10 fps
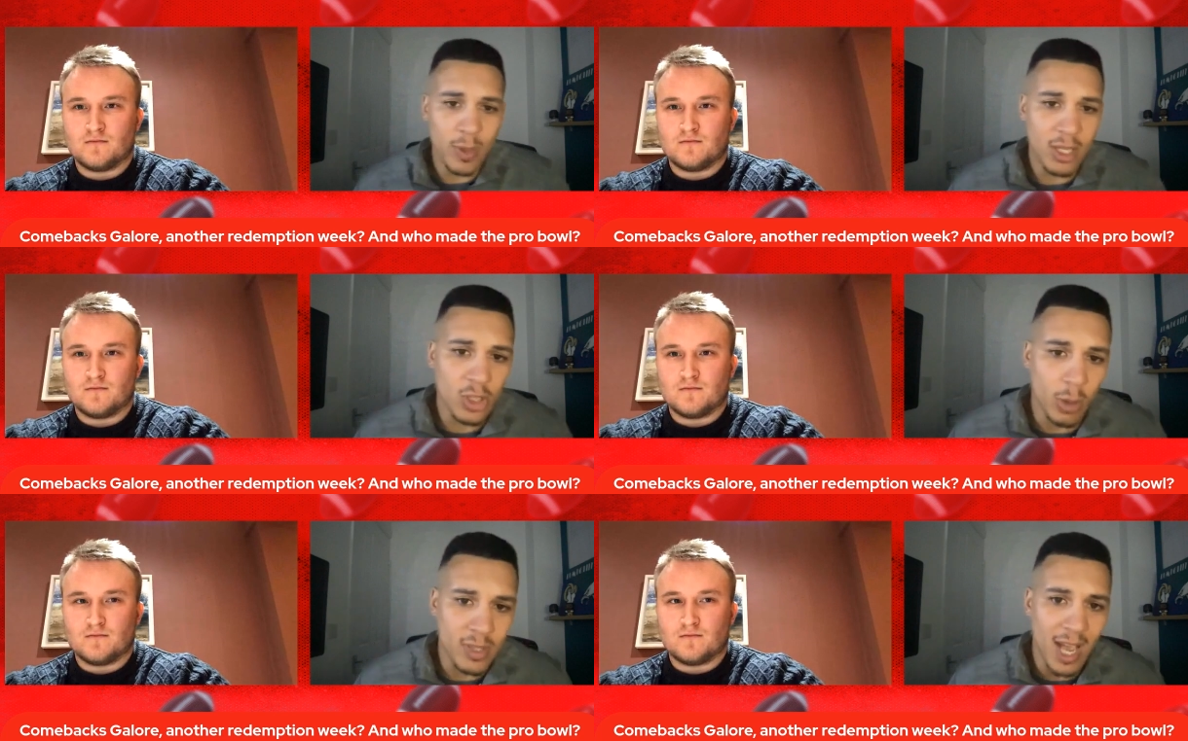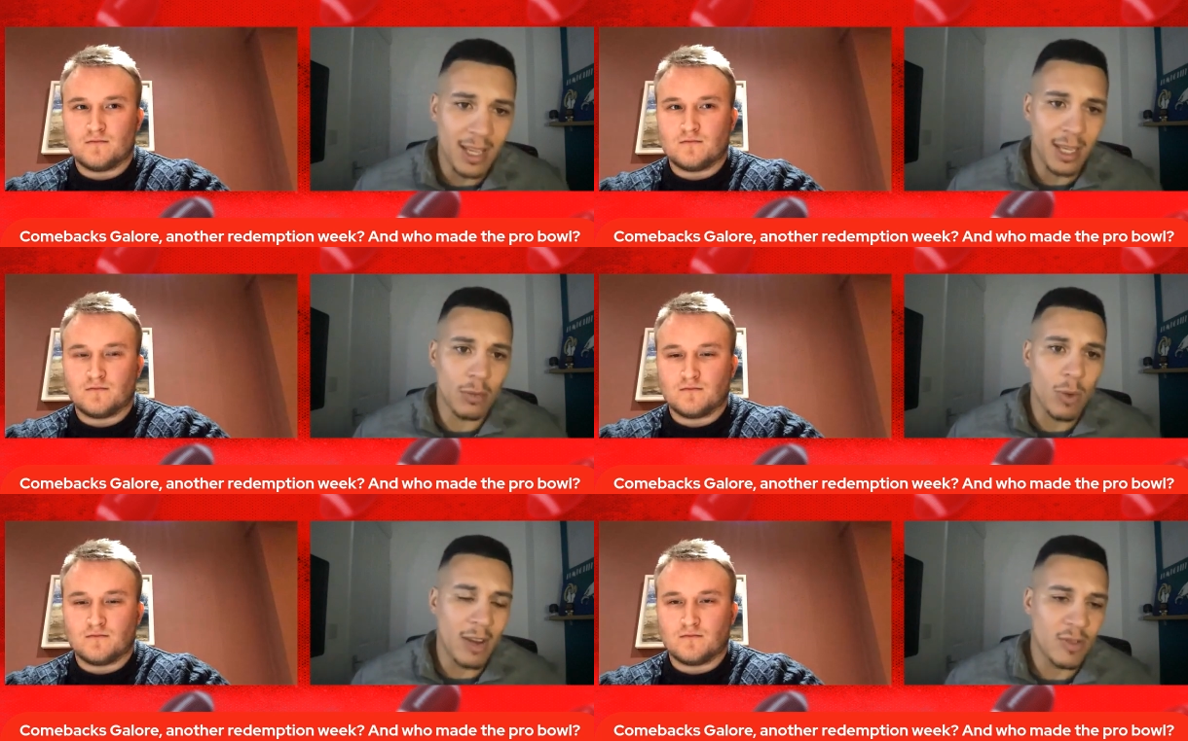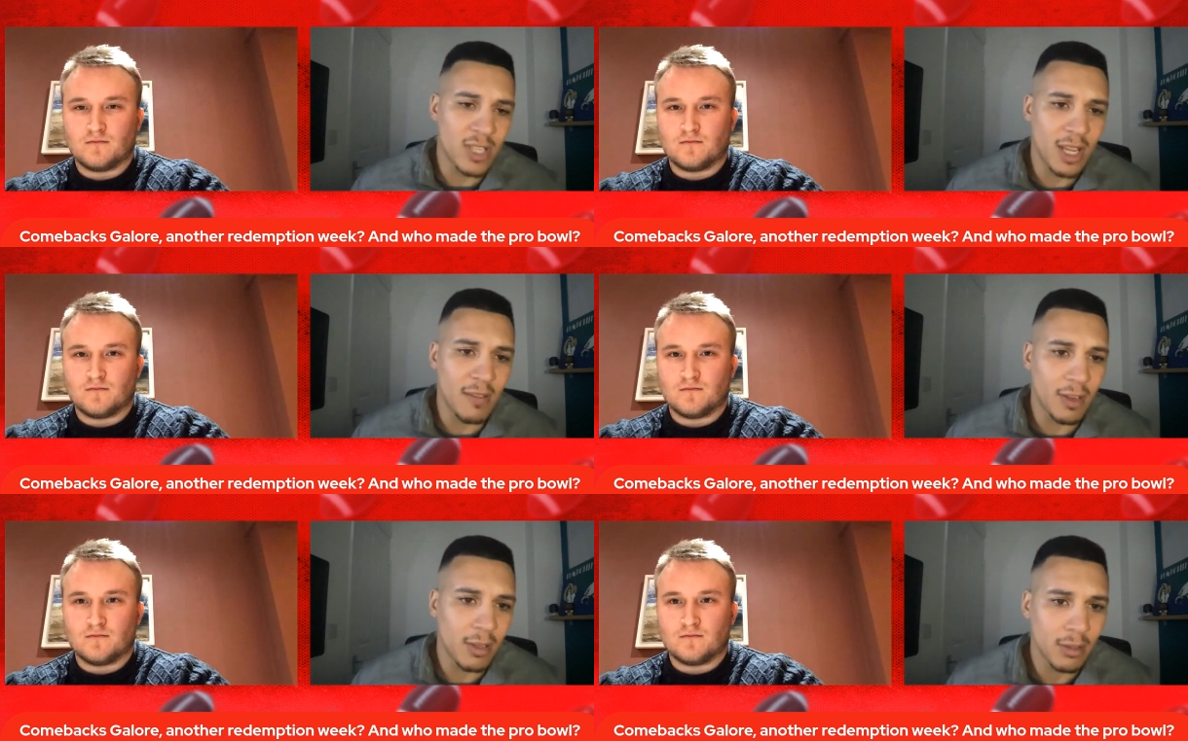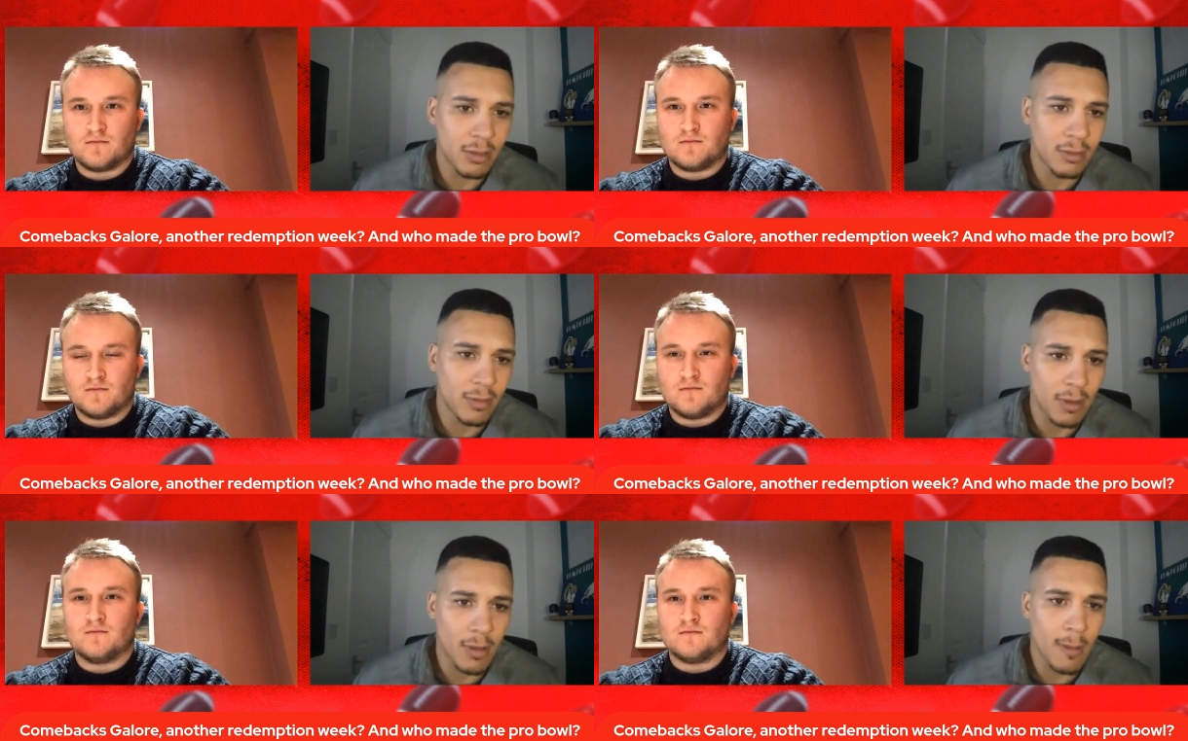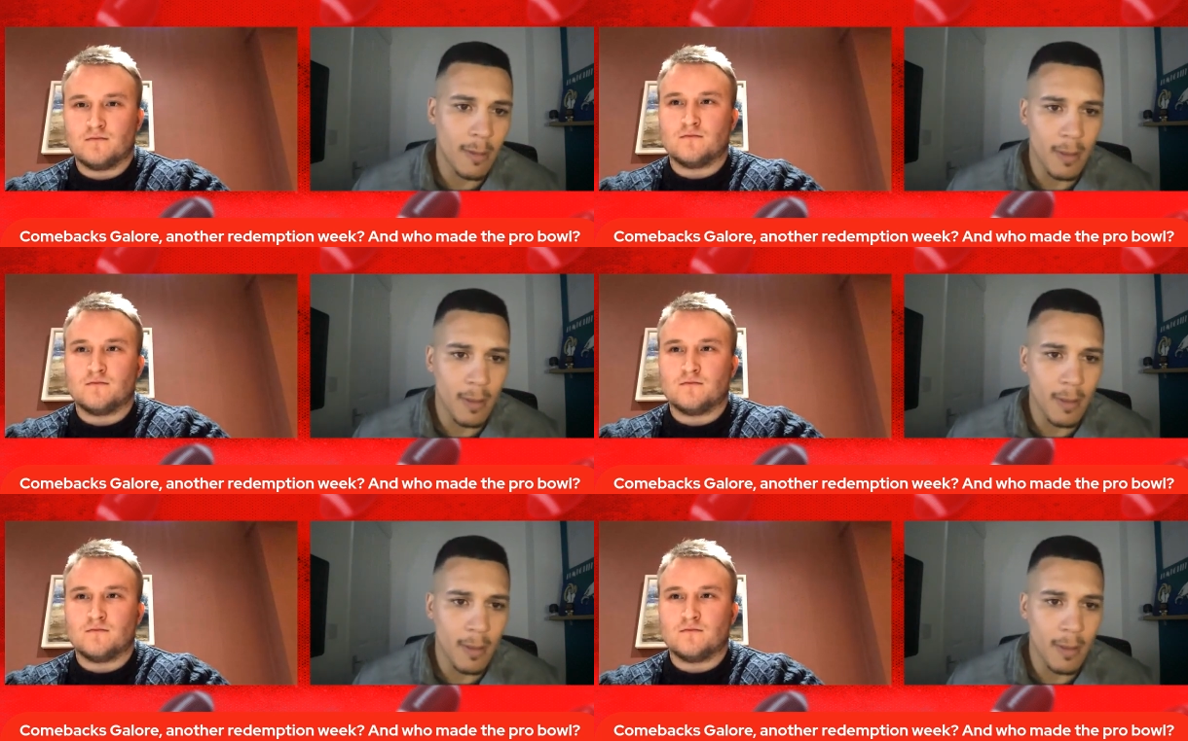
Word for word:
Speaker 1: been the top targeted wide receiver. receiver.